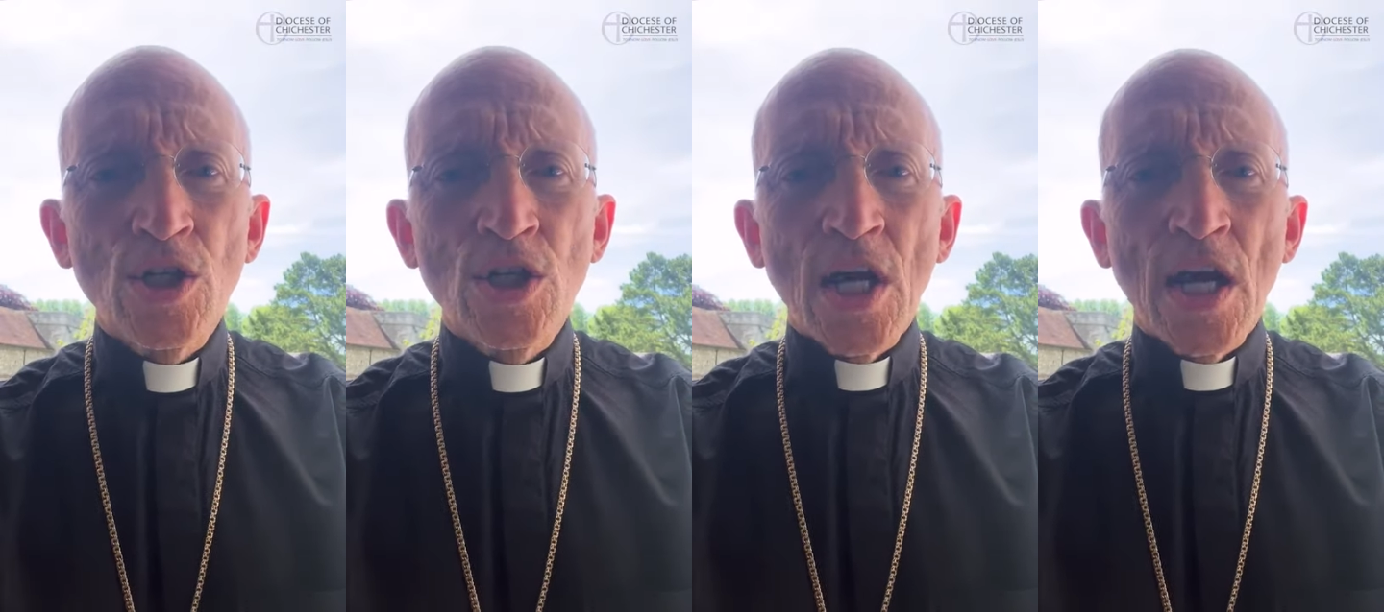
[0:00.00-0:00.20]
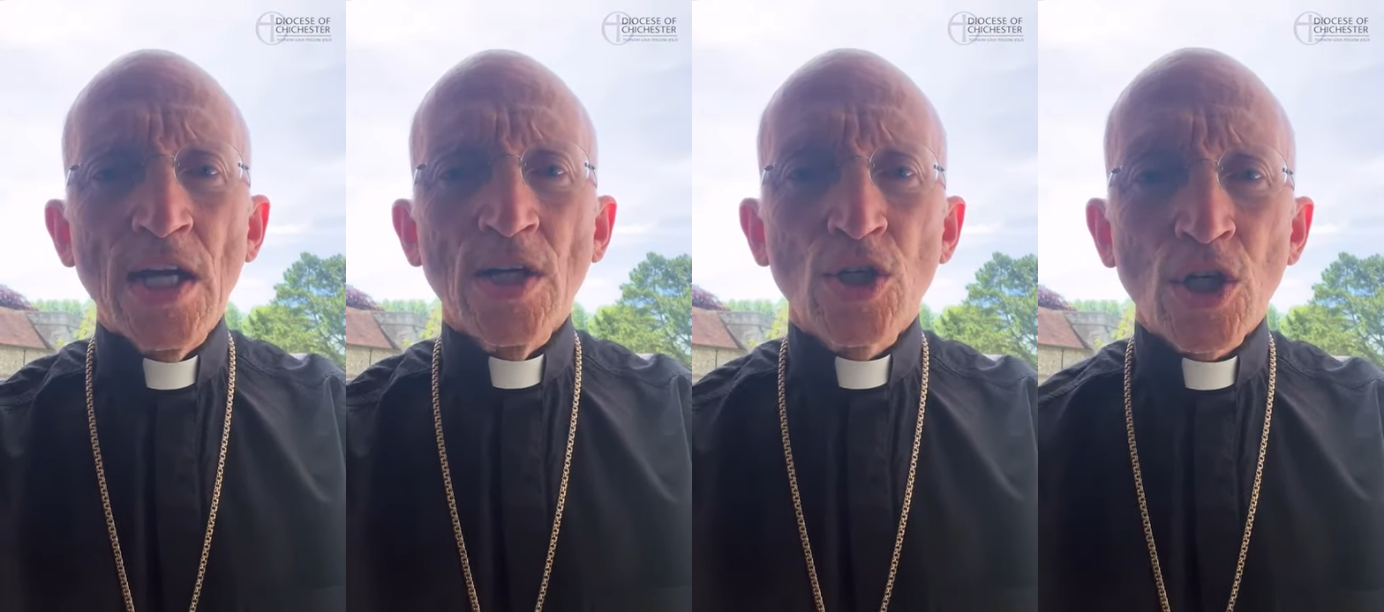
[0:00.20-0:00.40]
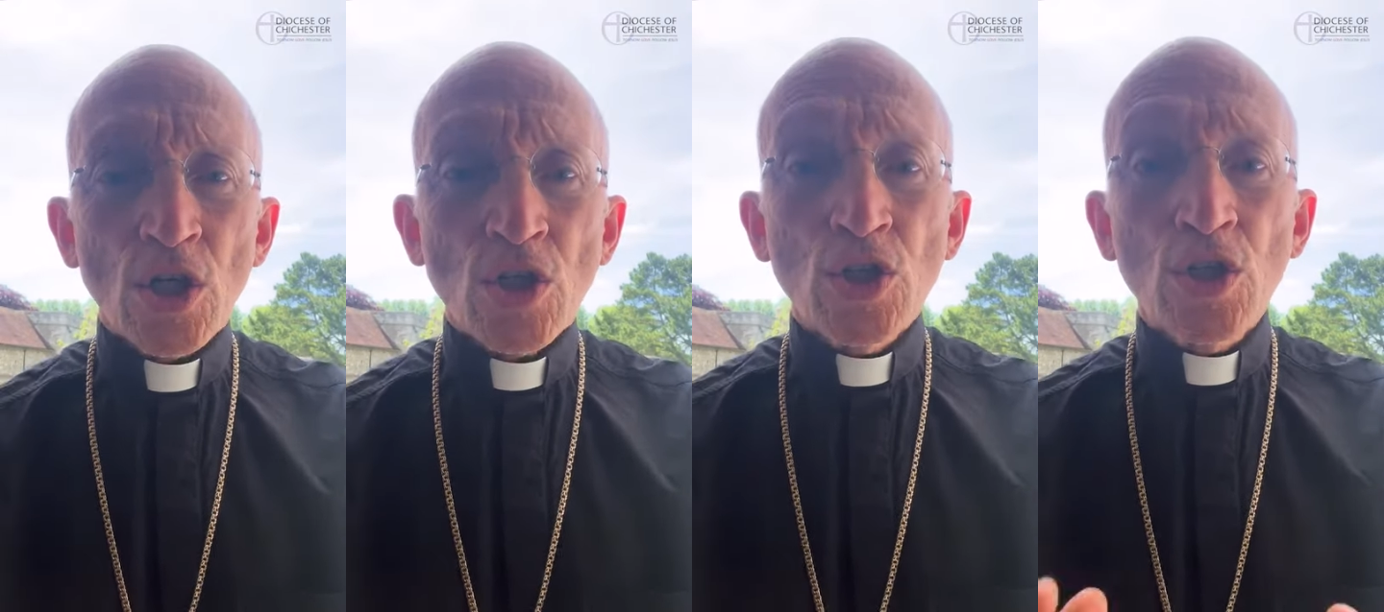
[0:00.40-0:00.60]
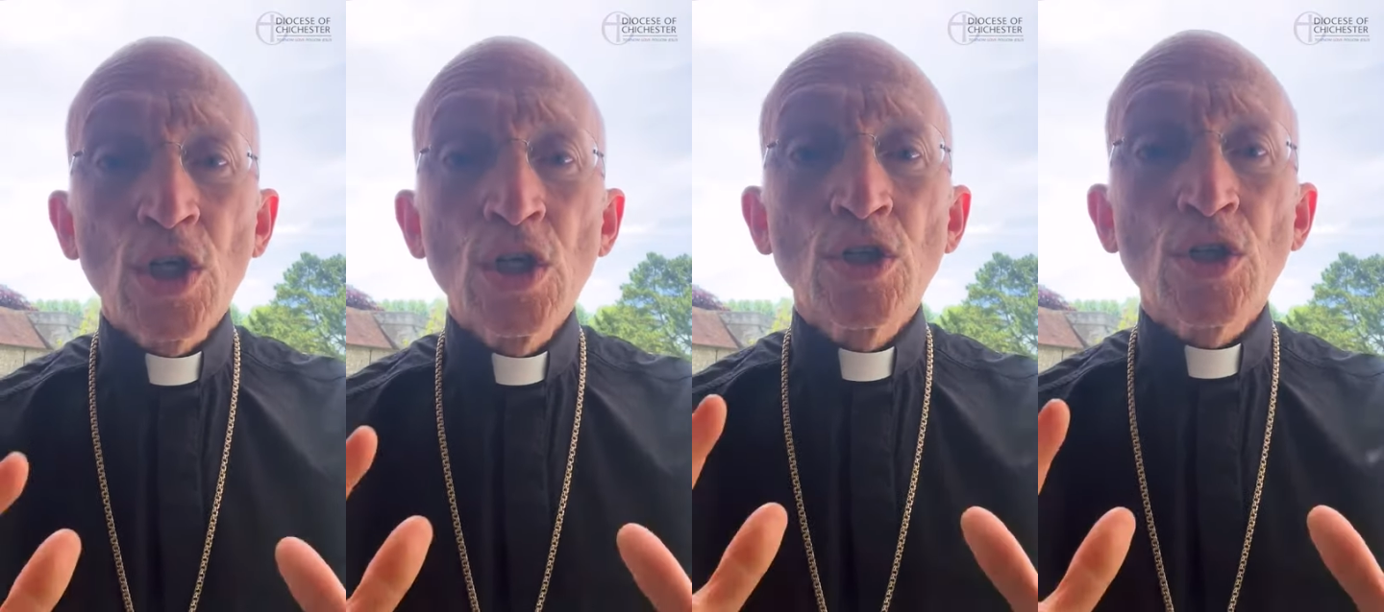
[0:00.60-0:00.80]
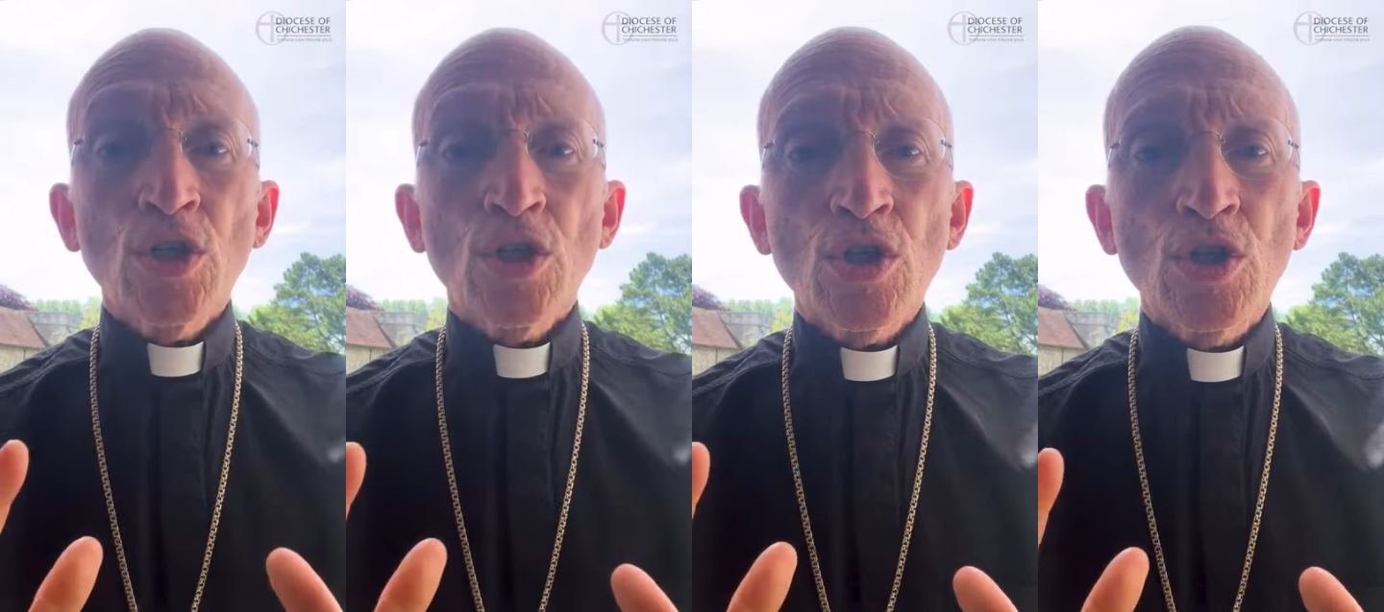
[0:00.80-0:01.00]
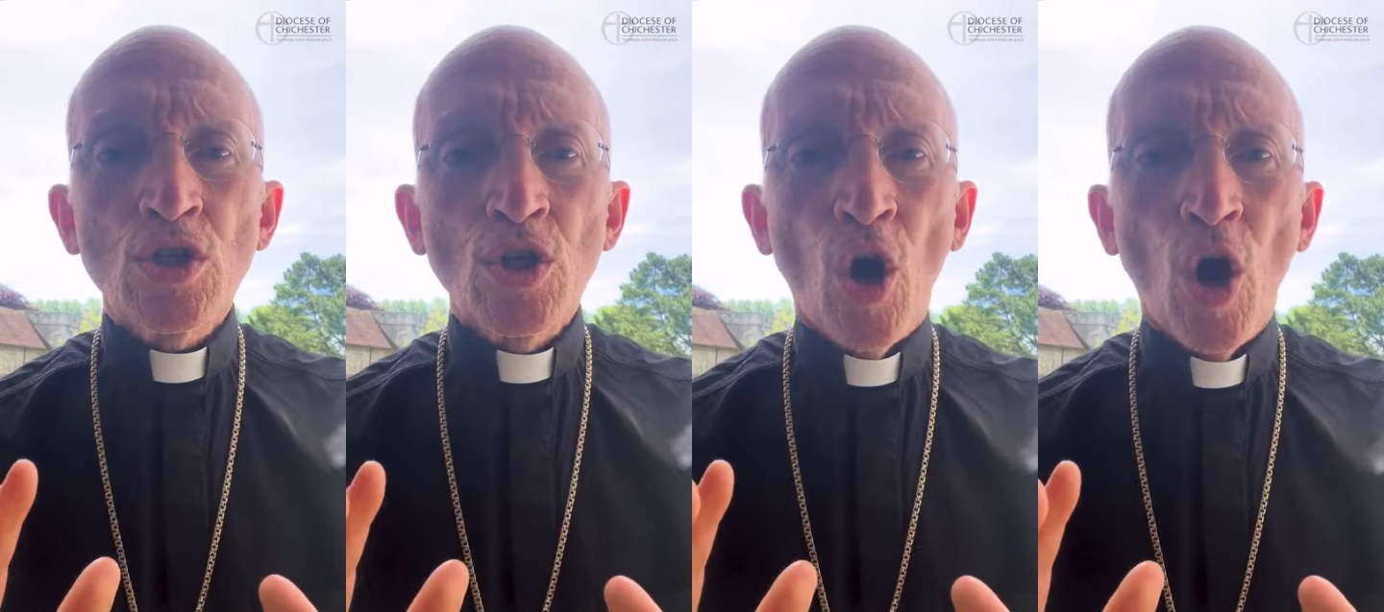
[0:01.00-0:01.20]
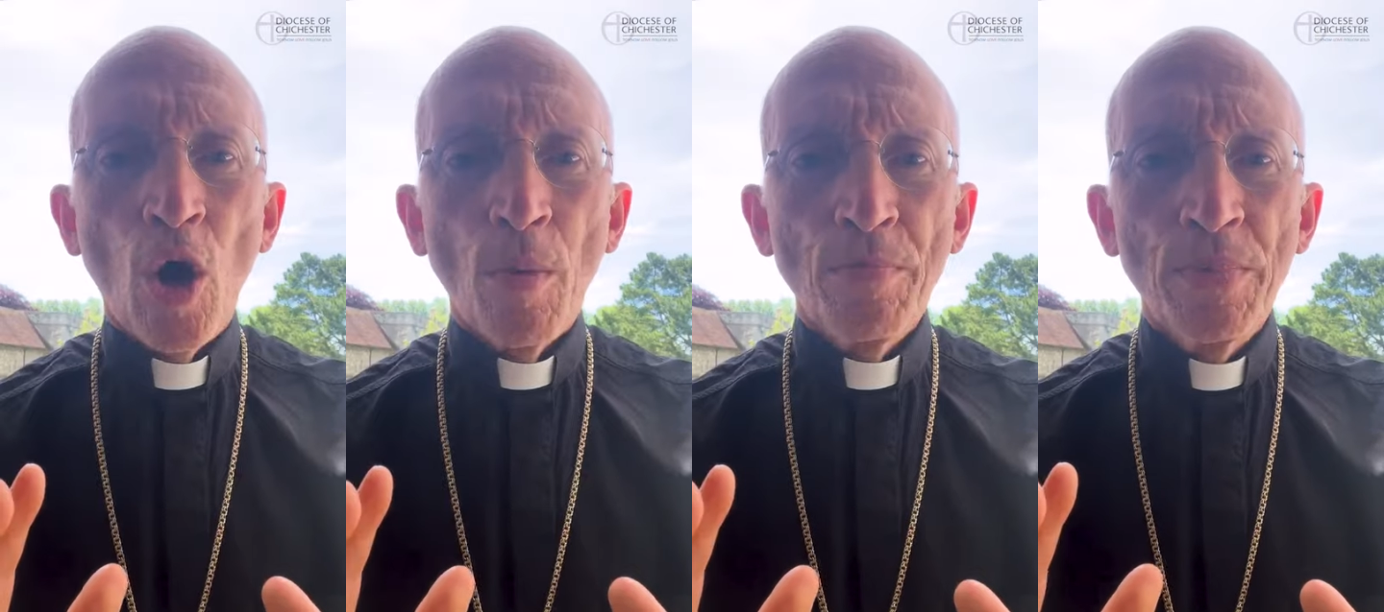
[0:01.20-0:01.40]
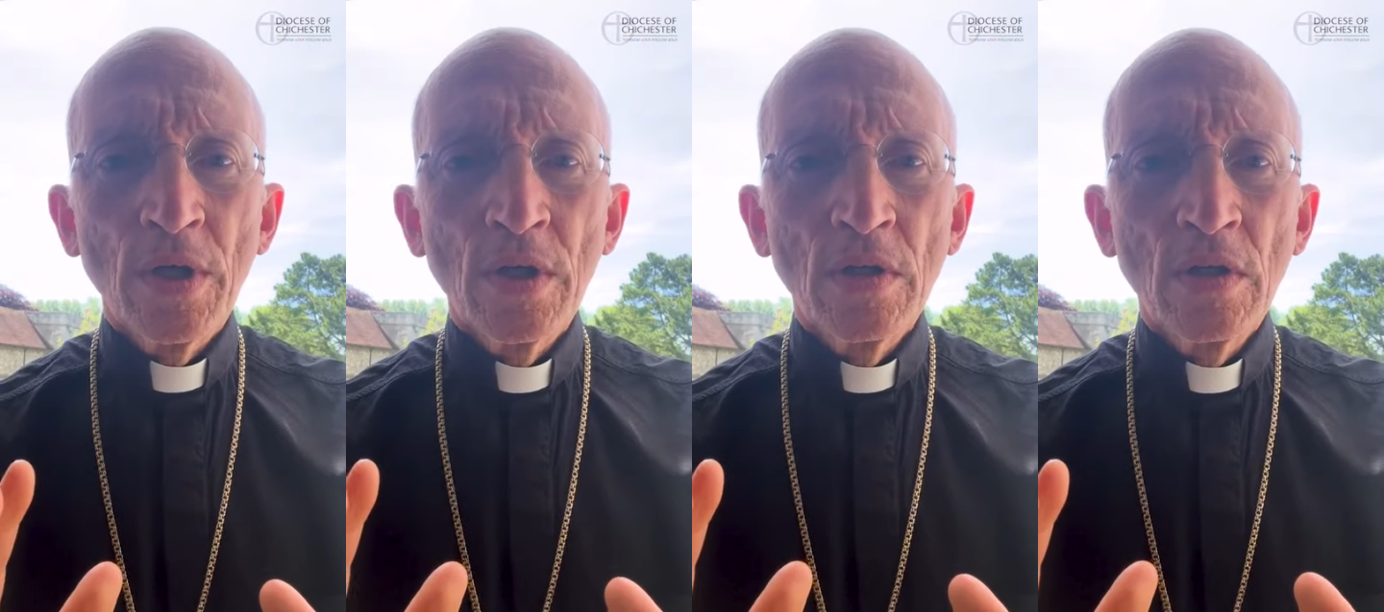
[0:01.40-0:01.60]
day just to
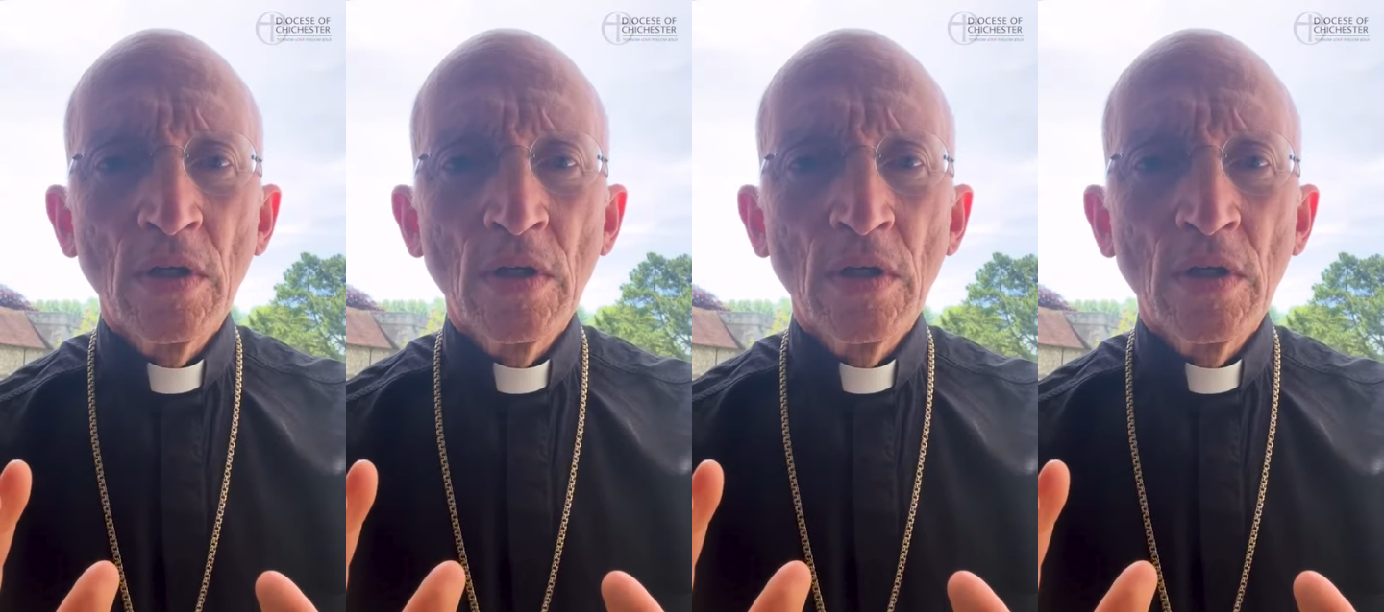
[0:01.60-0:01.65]
stop